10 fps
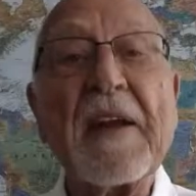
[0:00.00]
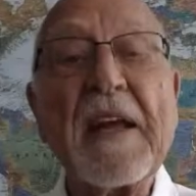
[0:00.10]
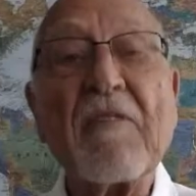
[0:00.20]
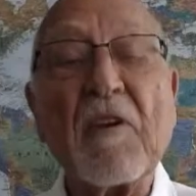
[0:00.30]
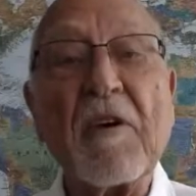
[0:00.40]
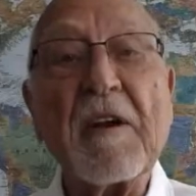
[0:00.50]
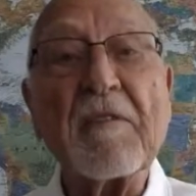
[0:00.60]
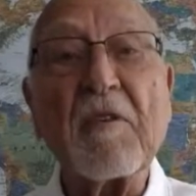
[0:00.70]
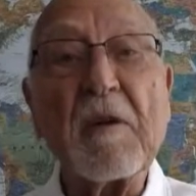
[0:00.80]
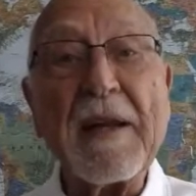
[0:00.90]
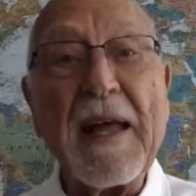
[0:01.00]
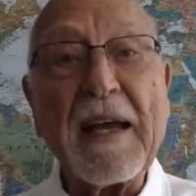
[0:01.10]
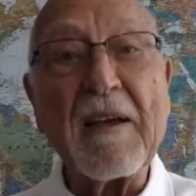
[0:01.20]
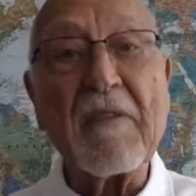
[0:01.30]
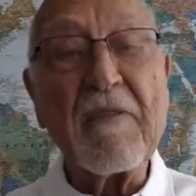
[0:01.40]
the day of the Lord is going to be
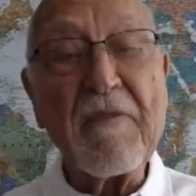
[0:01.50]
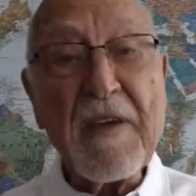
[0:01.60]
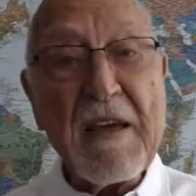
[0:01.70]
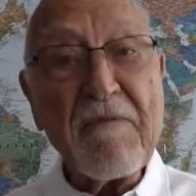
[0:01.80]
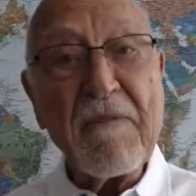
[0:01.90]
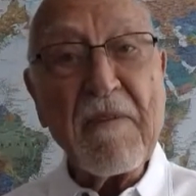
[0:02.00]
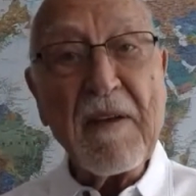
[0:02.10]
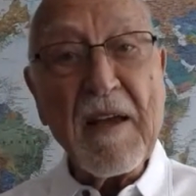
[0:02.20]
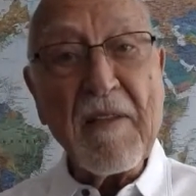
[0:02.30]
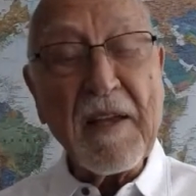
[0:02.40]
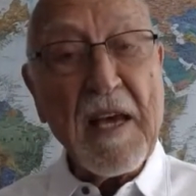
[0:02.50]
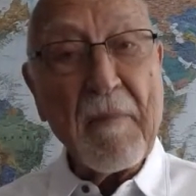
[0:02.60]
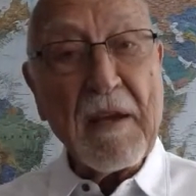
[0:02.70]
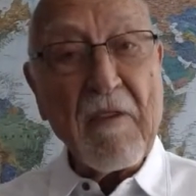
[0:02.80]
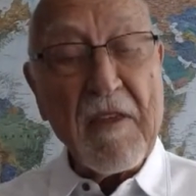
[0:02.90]
like a thief, the
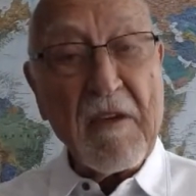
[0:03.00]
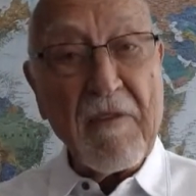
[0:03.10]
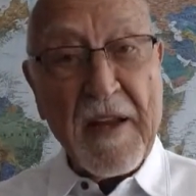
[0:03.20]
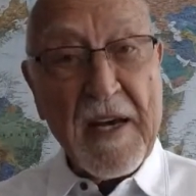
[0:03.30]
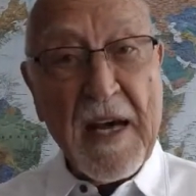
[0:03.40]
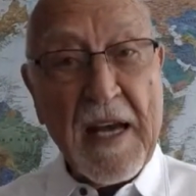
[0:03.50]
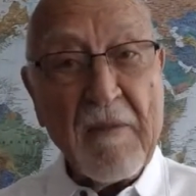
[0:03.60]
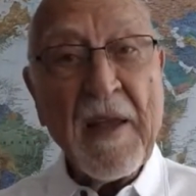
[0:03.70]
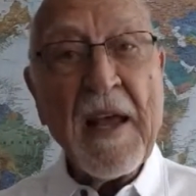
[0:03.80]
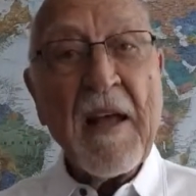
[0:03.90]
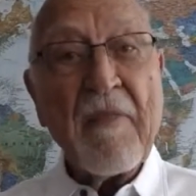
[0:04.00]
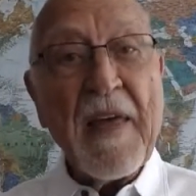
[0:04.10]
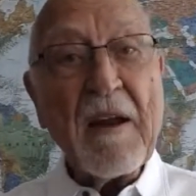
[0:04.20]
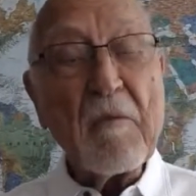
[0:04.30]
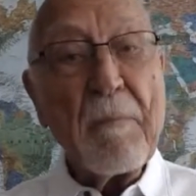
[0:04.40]
coming of a thief in the night,
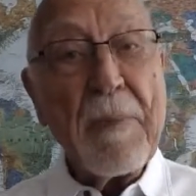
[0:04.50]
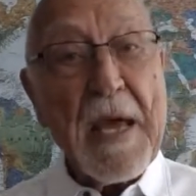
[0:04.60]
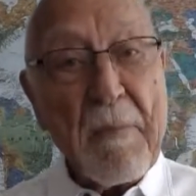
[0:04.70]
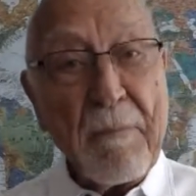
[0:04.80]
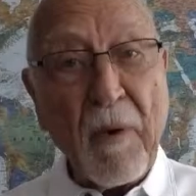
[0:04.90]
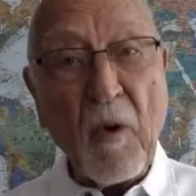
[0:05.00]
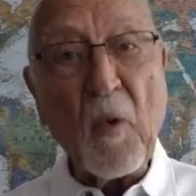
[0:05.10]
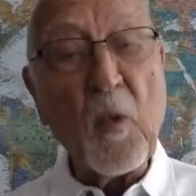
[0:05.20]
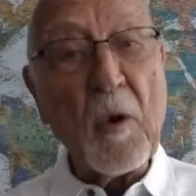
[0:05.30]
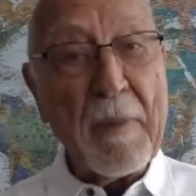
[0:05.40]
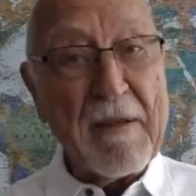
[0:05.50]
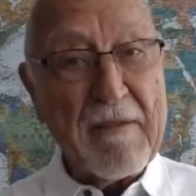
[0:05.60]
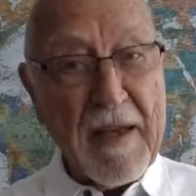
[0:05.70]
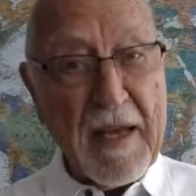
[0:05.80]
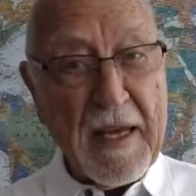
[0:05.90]
that people will be
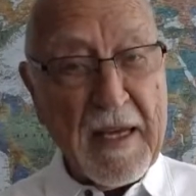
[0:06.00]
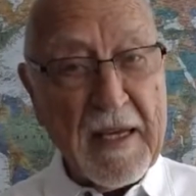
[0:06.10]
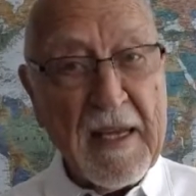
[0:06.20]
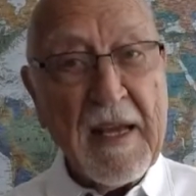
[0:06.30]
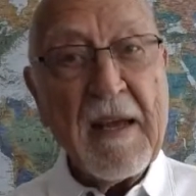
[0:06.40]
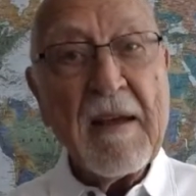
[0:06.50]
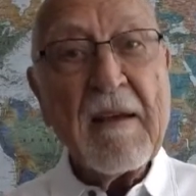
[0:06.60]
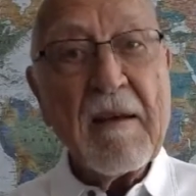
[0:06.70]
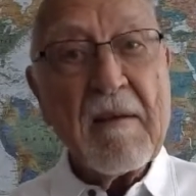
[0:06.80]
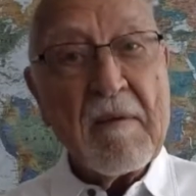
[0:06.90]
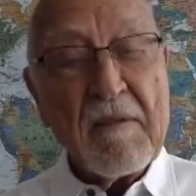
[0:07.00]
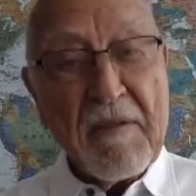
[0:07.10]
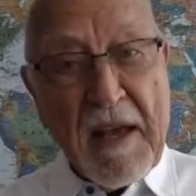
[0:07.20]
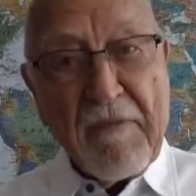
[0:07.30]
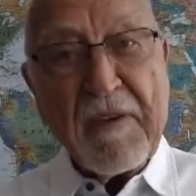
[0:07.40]
saying,
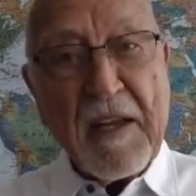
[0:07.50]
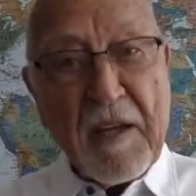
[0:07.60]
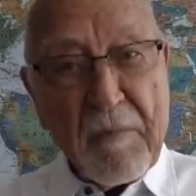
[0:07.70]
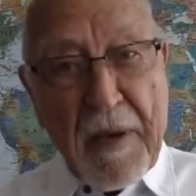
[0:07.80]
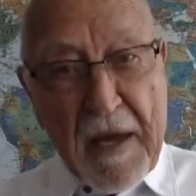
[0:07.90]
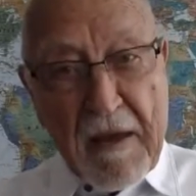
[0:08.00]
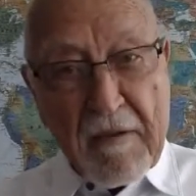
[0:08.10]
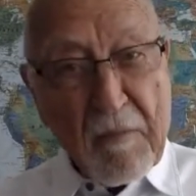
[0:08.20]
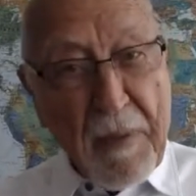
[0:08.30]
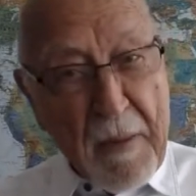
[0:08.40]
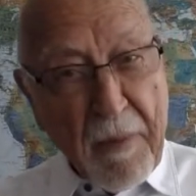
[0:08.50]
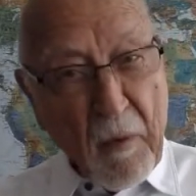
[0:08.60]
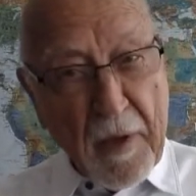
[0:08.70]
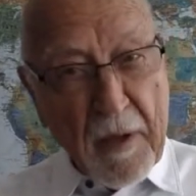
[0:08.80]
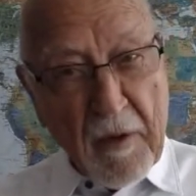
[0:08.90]
safety and peace. People
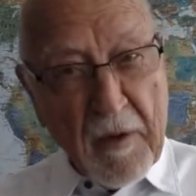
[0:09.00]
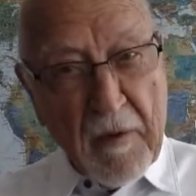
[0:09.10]
will.